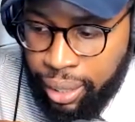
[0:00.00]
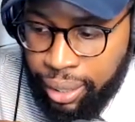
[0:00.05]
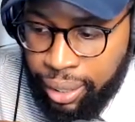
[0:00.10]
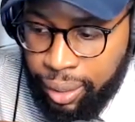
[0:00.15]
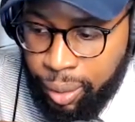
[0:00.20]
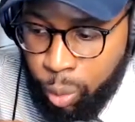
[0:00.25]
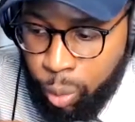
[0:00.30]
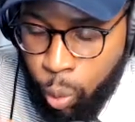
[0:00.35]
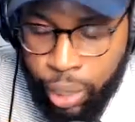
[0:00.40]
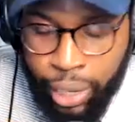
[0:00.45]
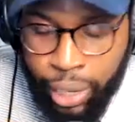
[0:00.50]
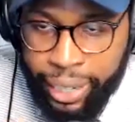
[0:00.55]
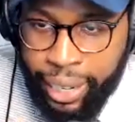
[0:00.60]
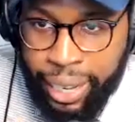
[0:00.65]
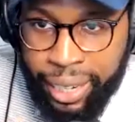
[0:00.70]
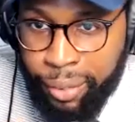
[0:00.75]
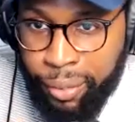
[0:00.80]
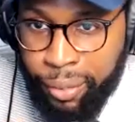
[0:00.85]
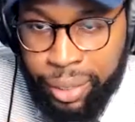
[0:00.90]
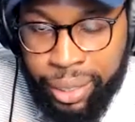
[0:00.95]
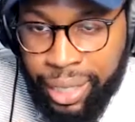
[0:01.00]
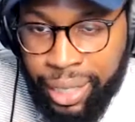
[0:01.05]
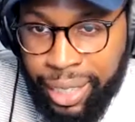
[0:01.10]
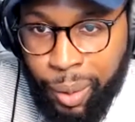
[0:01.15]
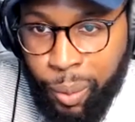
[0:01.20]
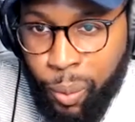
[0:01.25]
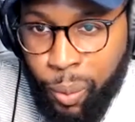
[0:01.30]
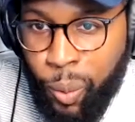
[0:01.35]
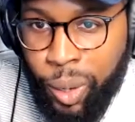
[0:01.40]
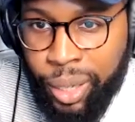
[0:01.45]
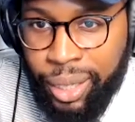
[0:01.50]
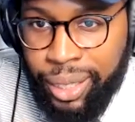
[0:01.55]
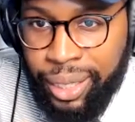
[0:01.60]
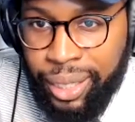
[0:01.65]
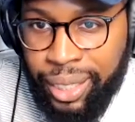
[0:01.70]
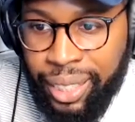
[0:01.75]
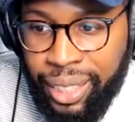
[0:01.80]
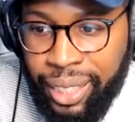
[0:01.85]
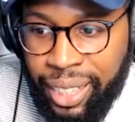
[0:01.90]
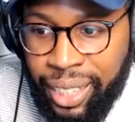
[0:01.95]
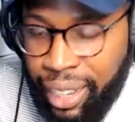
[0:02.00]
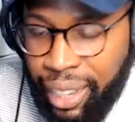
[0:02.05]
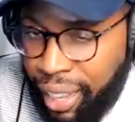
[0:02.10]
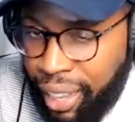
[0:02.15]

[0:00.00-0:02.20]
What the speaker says: that, well, I got everything I wanted.